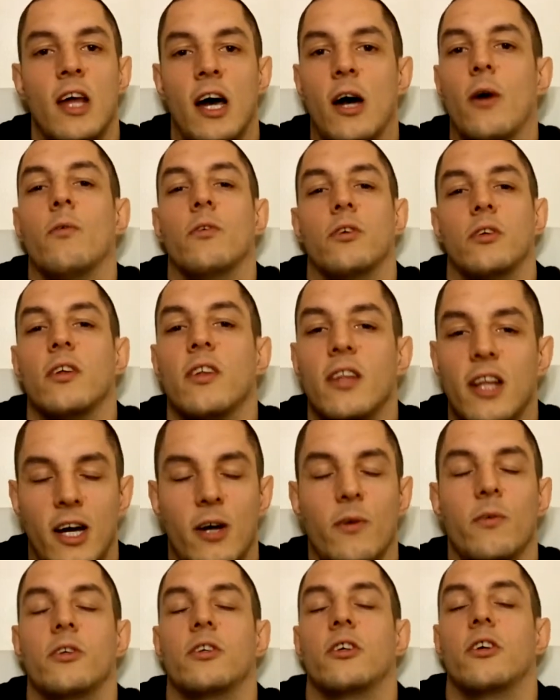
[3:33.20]
that was
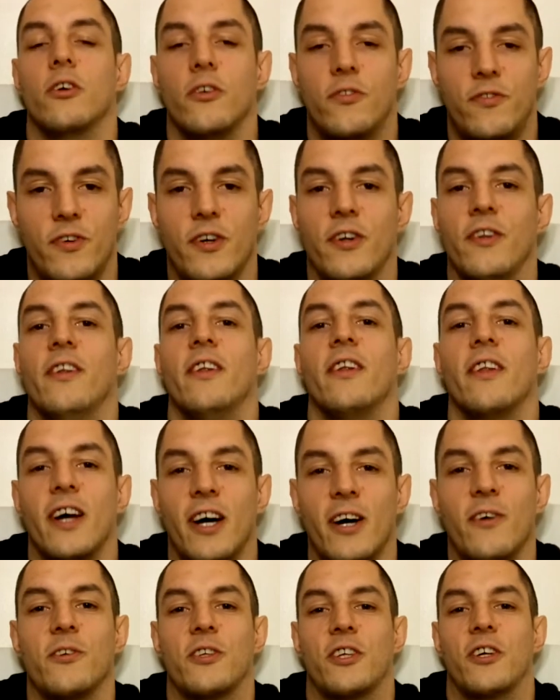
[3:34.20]
good fun.
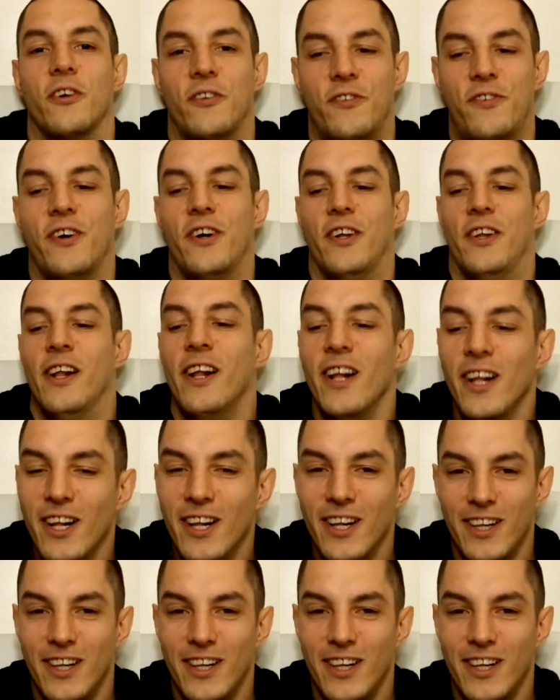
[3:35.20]
That was good fun.